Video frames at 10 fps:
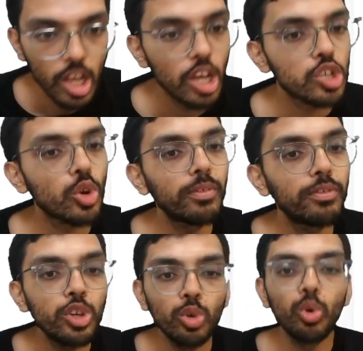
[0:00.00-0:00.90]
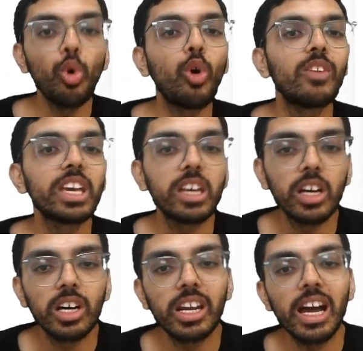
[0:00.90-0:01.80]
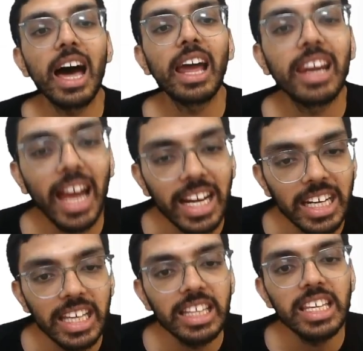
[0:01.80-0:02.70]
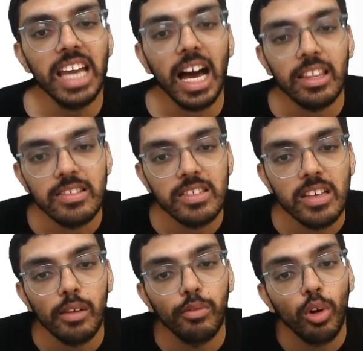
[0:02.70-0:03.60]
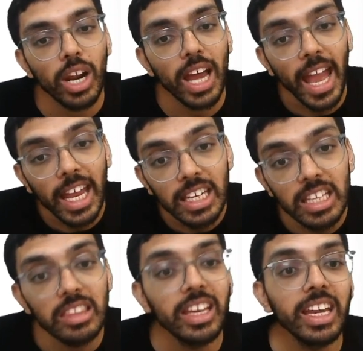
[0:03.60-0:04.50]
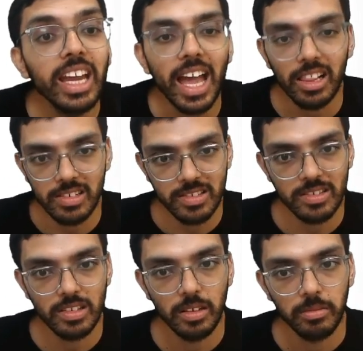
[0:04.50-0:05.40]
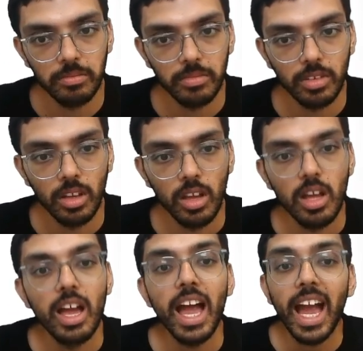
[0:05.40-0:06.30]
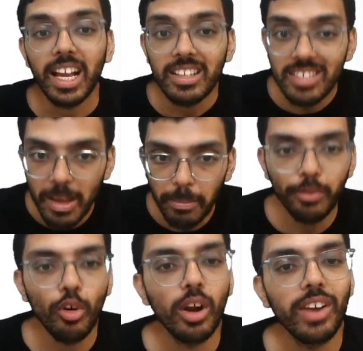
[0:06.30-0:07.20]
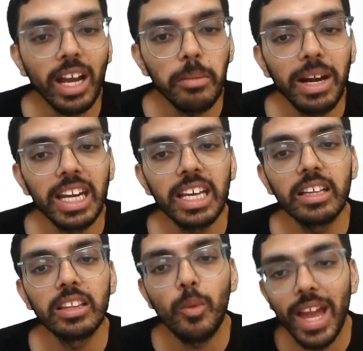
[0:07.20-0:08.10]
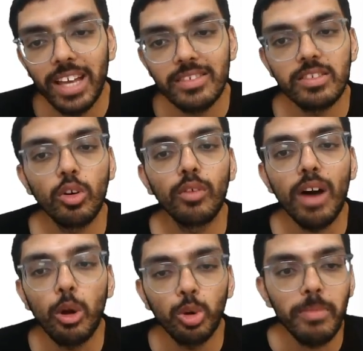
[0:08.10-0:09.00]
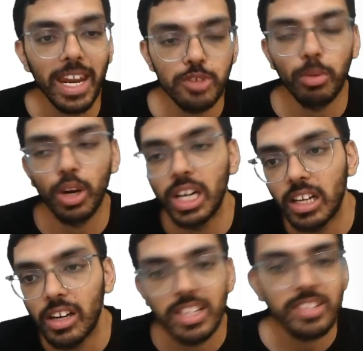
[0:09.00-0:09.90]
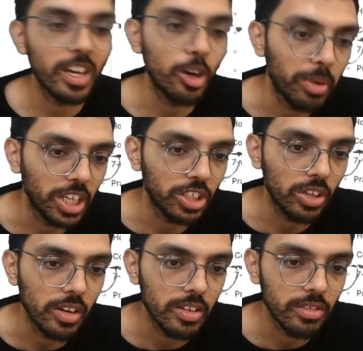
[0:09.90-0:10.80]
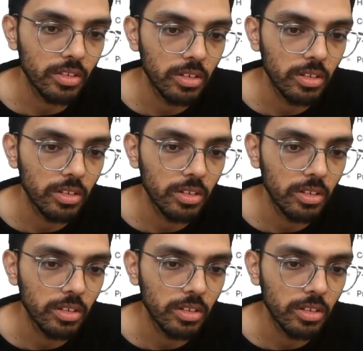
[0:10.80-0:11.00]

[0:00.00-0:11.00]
So if you over here are writing the answer for anything else except for recommending the ways of how to manage political risk and operational risk,